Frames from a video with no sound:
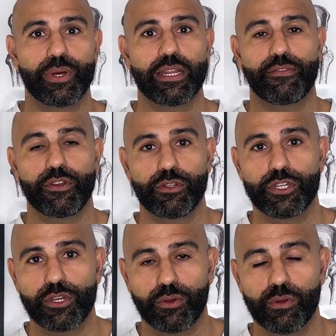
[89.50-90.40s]
but if you
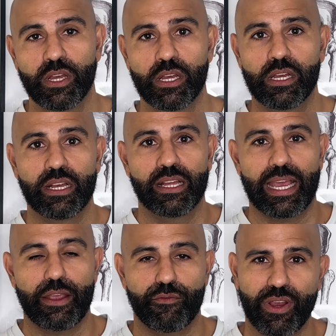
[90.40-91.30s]
do,
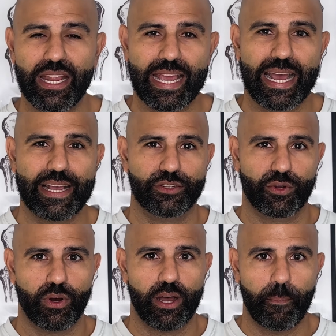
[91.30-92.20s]
it really has
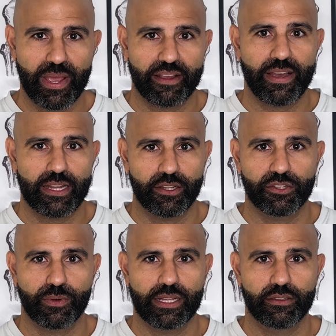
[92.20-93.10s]
quite a big value
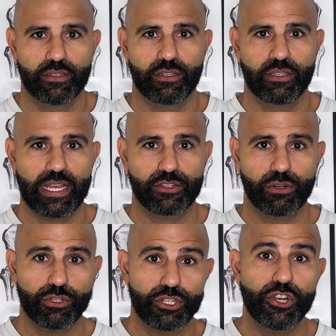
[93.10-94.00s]
to add. It's
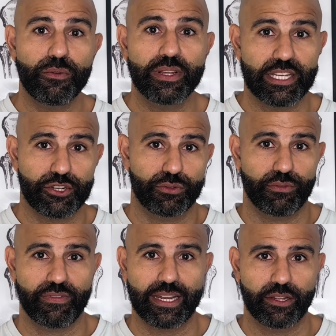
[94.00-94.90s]
got two additional
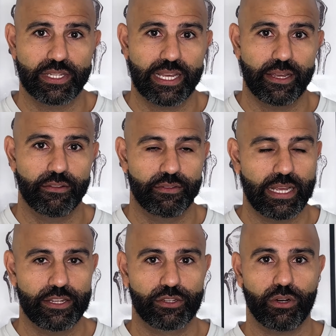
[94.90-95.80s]
values here.
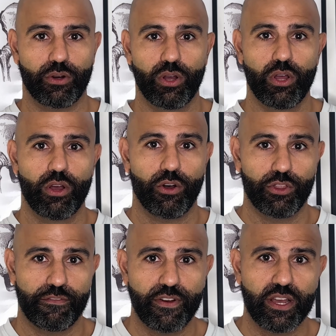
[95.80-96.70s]
It's got, on
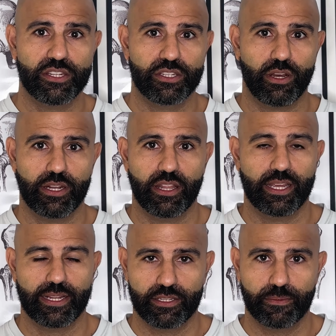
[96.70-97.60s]
the first side of
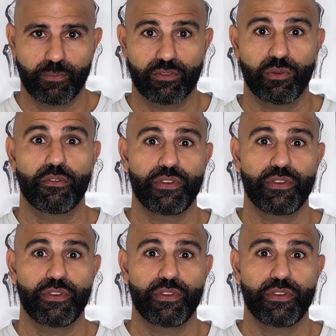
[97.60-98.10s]
things, from a